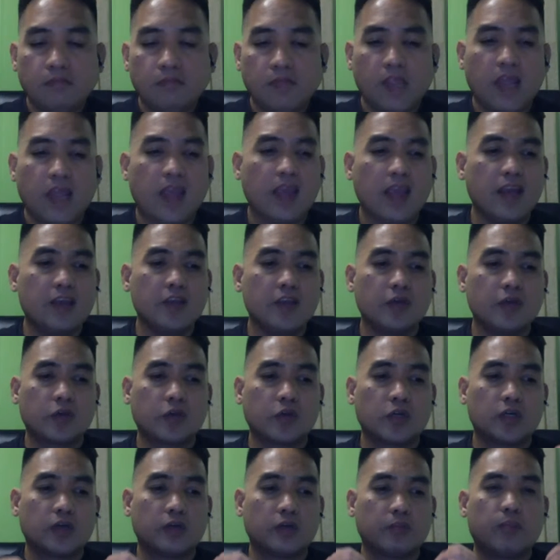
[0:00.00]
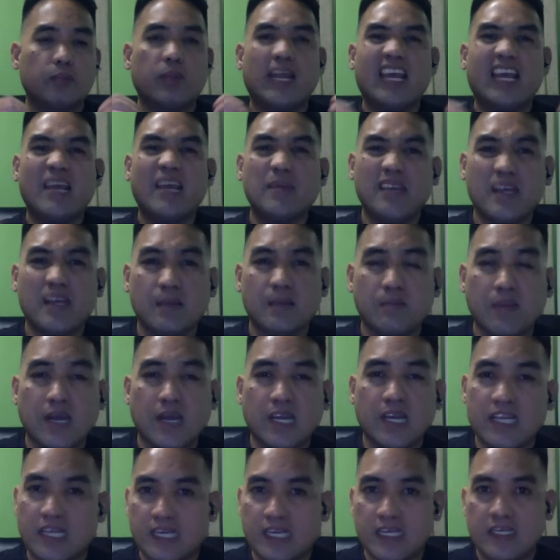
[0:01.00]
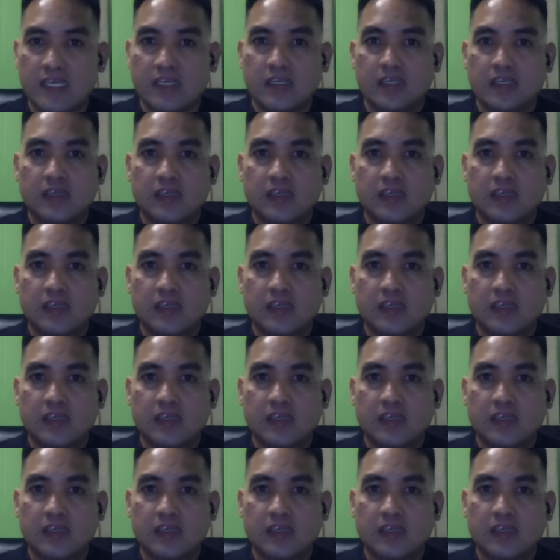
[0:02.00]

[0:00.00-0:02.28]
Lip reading: and you're blaming money